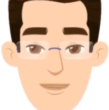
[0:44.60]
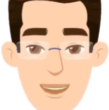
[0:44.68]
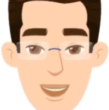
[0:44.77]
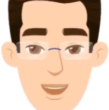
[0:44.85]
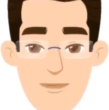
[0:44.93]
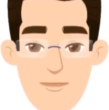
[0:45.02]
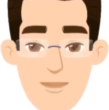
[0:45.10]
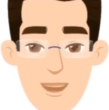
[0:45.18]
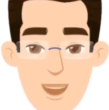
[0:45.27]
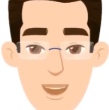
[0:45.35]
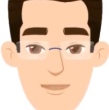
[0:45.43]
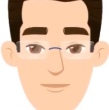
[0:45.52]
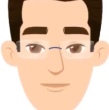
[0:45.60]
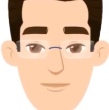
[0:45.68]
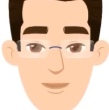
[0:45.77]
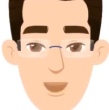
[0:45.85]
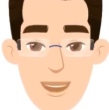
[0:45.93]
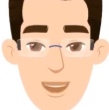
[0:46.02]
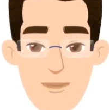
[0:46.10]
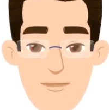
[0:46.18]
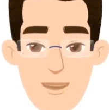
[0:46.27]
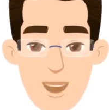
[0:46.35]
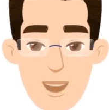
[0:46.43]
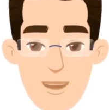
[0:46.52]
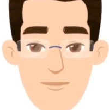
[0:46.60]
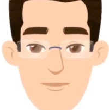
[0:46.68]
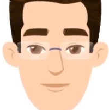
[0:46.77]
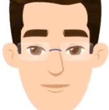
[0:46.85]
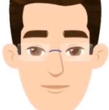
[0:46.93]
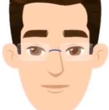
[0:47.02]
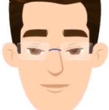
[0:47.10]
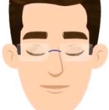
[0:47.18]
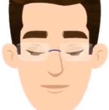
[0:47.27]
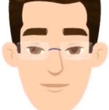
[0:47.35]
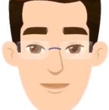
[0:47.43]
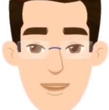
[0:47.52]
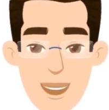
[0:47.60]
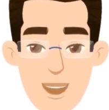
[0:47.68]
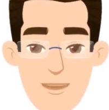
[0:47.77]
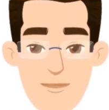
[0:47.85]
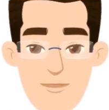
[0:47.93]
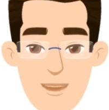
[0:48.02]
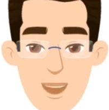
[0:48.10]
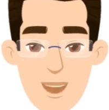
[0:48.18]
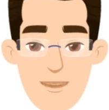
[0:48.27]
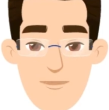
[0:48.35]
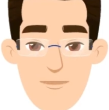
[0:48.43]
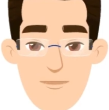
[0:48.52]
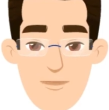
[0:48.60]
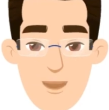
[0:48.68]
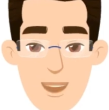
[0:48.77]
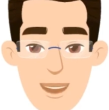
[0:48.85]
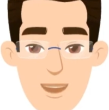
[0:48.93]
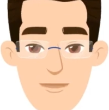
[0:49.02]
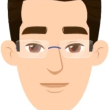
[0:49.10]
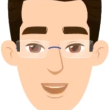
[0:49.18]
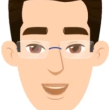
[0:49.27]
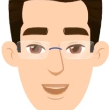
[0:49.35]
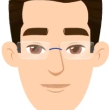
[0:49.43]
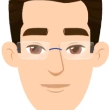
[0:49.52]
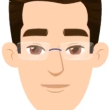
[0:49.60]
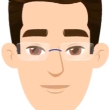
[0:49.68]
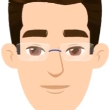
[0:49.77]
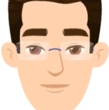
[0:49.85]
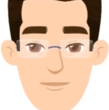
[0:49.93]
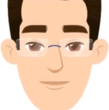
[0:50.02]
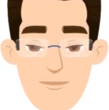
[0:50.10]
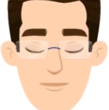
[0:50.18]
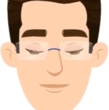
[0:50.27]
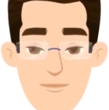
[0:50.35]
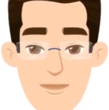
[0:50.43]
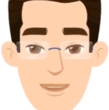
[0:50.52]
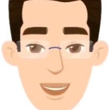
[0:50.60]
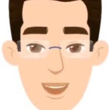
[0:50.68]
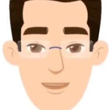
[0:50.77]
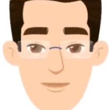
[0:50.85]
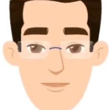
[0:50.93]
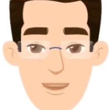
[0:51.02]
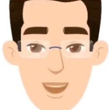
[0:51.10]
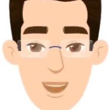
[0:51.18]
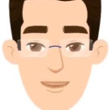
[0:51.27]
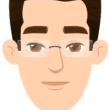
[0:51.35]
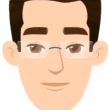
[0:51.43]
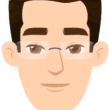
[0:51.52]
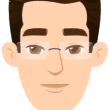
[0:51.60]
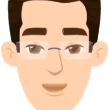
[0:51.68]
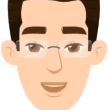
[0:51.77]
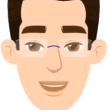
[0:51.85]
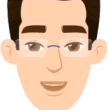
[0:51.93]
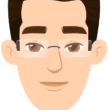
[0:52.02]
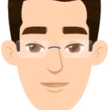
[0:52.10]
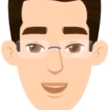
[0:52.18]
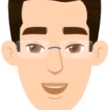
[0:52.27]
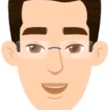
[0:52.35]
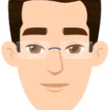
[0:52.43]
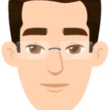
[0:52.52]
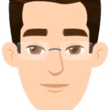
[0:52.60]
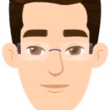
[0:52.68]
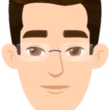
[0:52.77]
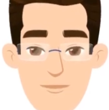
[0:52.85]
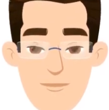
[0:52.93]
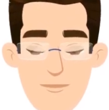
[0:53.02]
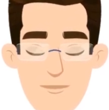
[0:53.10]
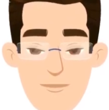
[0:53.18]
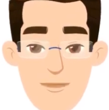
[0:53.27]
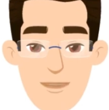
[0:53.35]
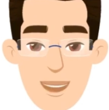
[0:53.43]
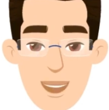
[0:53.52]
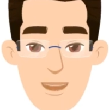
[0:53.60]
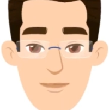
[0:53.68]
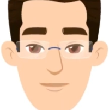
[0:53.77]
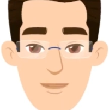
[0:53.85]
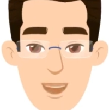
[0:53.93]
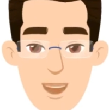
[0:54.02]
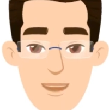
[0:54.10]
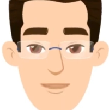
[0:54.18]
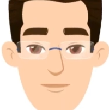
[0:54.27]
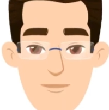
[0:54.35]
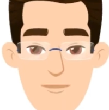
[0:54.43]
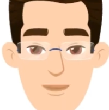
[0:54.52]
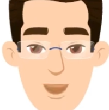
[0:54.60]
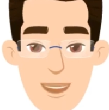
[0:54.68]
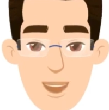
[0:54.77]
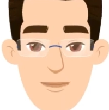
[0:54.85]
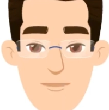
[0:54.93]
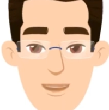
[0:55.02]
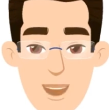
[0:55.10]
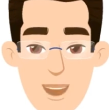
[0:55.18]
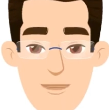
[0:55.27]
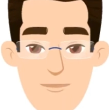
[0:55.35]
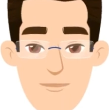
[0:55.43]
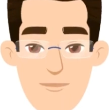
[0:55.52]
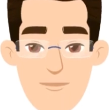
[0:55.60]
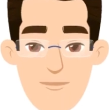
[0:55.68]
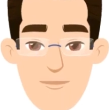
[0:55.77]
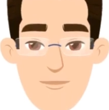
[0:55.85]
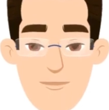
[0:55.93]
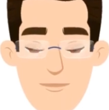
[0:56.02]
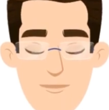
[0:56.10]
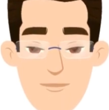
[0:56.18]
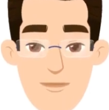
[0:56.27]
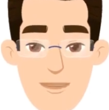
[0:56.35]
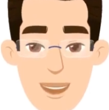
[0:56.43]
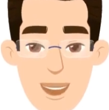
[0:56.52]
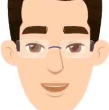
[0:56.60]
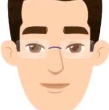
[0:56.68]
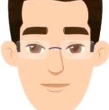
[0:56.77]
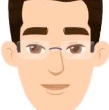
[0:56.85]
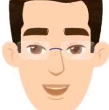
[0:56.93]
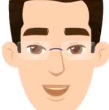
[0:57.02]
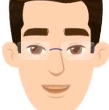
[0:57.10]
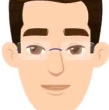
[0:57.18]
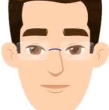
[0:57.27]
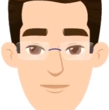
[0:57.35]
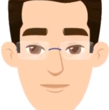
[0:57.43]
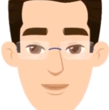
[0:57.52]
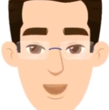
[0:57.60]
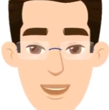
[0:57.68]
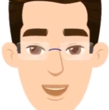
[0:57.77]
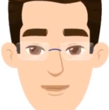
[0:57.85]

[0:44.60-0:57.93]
Interarterial septum, muscular wall separating the right and left atria. 2. Interventricular septum, a thicker muscular wall separating the right and left ventricles. Walls.